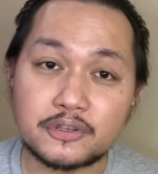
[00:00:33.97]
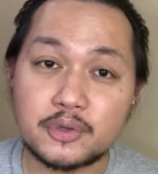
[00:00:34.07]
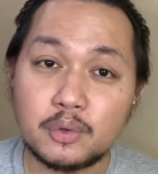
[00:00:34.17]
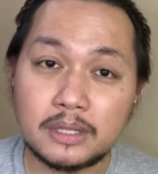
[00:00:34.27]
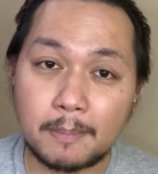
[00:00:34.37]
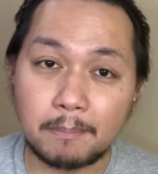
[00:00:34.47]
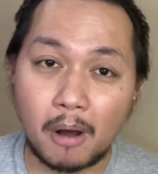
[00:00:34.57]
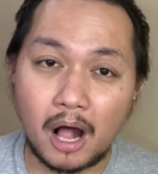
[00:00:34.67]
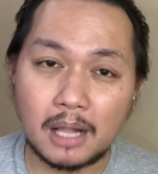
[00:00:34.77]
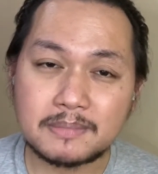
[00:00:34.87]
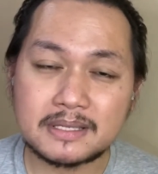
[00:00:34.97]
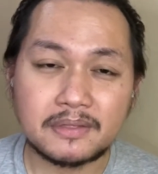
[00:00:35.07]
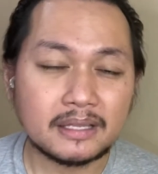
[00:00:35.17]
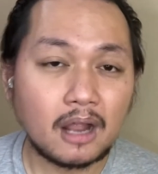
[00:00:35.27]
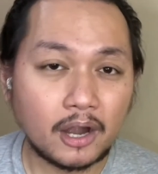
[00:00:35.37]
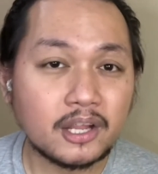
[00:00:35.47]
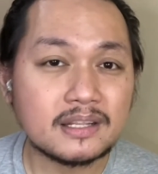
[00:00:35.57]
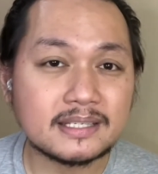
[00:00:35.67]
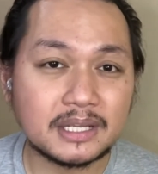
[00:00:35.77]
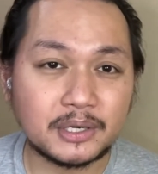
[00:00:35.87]
two lip balms that are
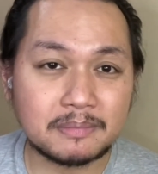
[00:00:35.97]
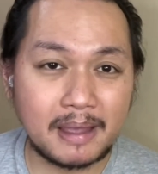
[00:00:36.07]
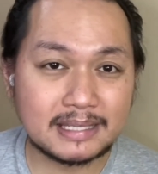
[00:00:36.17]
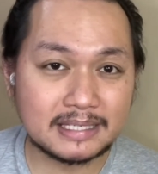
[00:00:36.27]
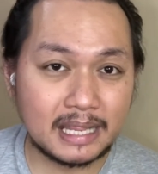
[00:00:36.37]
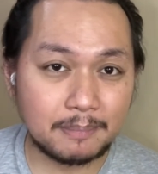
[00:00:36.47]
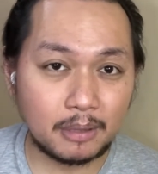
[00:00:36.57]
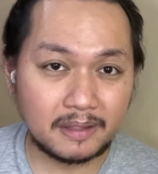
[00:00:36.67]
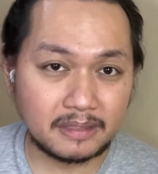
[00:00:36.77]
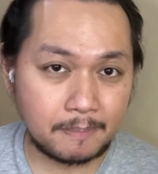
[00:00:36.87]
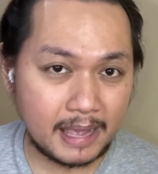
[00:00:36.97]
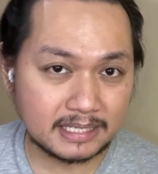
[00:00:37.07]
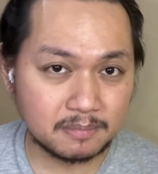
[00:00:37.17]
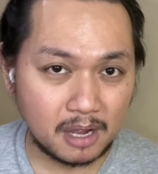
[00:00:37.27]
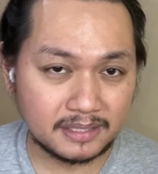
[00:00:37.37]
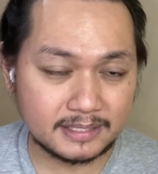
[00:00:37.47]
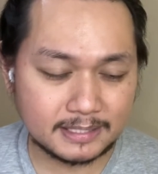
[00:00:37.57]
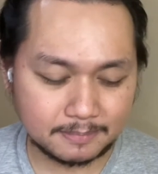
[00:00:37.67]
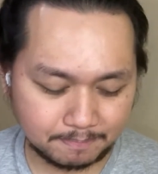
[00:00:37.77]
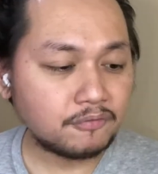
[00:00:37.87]
considered my staple in the past
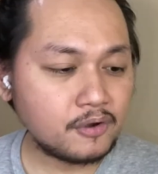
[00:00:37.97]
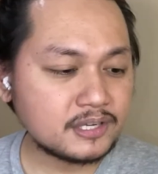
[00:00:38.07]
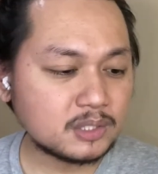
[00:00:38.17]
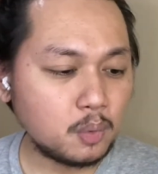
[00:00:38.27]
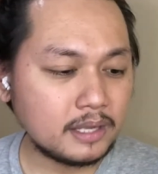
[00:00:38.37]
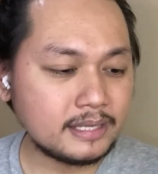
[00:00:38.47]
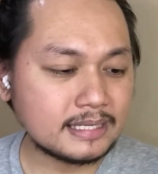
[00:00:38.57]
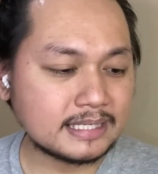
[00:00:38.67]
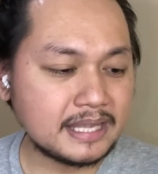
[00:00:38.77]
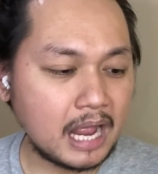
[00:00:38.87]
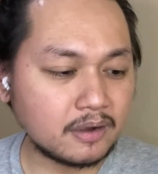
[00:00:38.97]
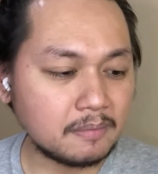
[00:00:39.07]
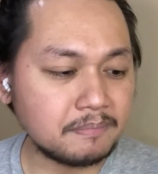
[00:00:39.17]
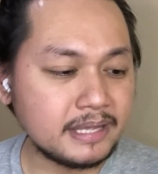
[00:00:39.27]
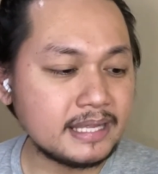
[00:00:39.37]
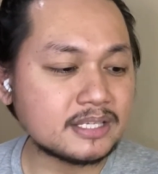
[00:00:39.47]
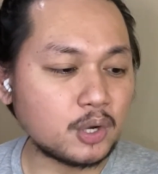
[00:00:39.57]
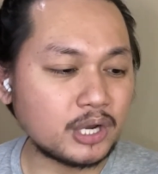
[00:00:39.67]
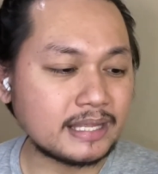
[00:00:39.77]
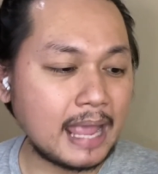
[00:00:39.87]
months. First one is Sierra B's
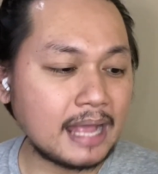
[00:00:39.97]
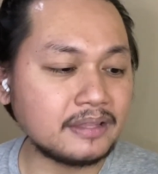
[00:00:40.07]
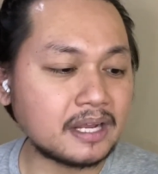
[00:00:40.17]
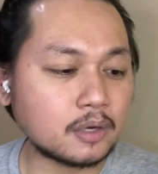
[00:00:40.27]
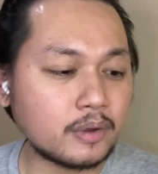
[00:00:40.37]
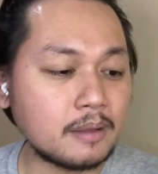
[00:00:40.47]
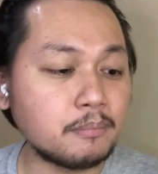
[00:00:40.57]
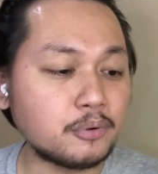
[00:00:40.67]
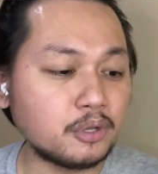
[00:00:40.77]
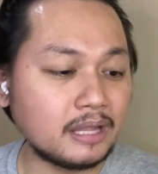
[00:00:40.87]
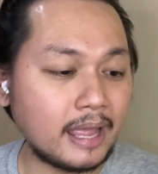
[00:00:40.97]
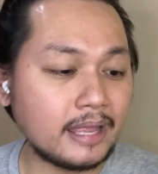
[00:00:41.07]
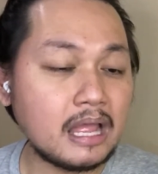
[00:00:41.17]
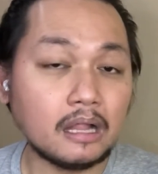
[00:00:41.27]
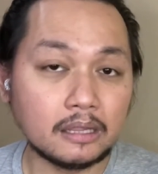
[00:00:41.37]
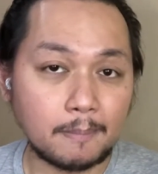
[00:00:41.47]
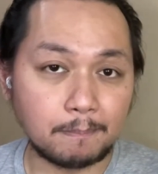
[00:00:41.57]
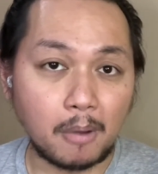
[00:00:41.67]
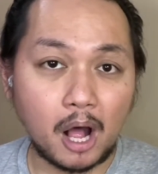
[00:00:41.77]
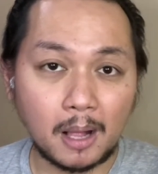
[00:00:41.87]
Organic Creme Brulee Lip
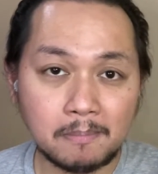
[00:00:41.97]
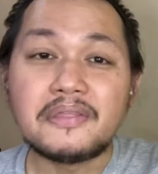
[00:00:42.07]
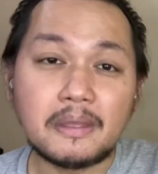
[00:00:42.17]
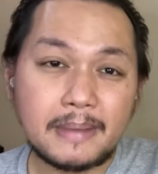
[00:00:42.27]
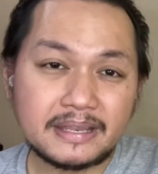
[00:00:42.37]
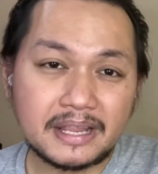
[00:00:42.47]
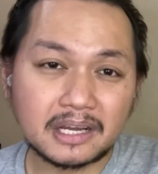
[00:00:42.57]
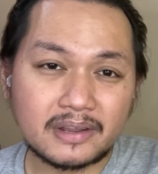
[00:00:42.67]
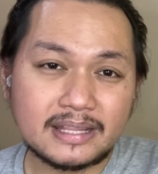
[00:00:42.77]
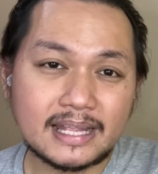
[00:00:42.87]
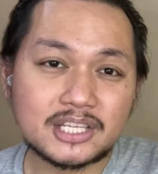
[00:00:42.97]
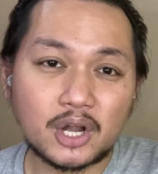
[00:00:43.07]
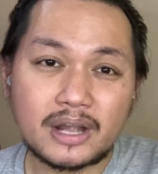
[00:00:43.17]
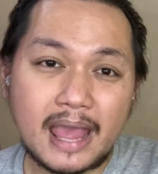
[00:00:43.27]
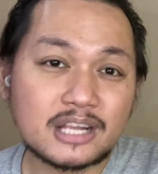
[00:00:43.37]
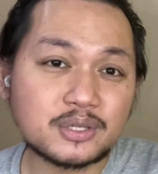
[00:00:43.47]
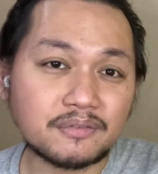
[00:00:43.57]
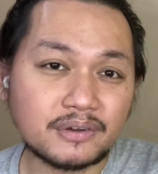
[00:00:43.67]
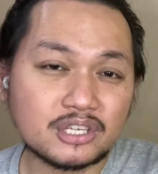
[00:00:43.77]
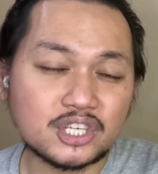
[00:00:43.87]
Balm. The main ingredients are extra
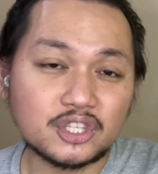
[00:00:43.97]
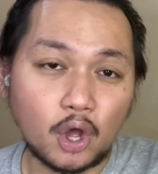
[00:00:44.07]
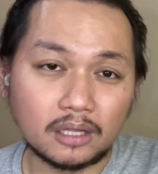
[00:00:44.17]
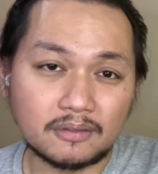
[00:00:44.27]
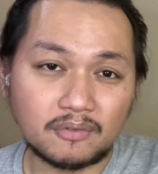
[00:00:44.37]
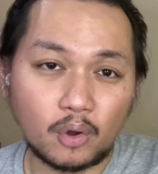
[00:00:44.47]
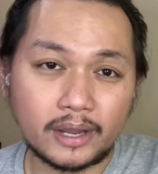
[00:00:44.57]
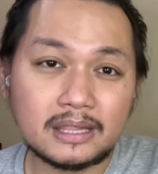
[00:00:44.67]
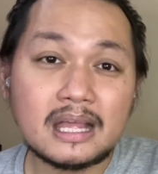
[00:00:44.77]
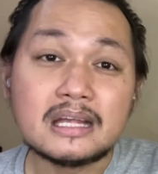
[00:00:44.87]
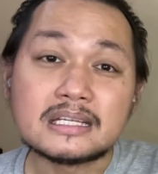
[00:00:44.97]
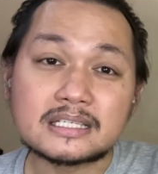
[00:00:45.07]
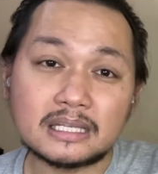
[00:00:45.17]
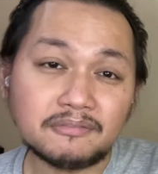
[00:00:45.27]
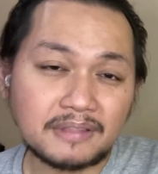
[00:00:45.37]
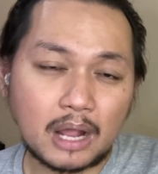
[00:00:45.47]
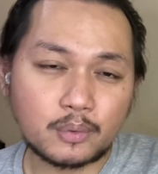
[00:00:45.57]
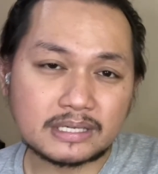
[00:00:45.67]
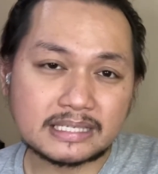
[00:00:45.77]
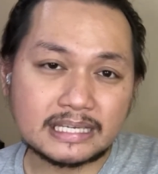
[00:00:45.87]
virgin olive oil,
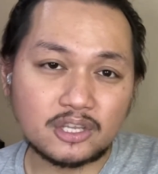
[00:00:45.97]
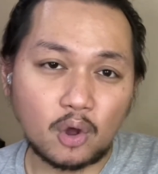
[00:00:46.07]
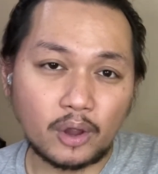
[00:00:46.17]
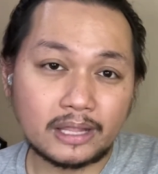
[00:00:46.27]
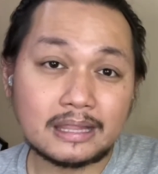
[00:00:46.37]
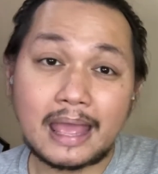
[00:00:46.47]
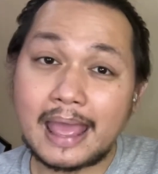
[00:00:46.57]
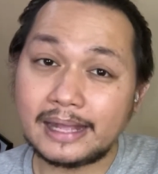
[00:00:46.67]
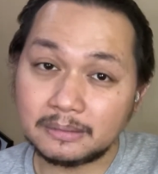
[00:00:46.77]
sunflower seed oil, and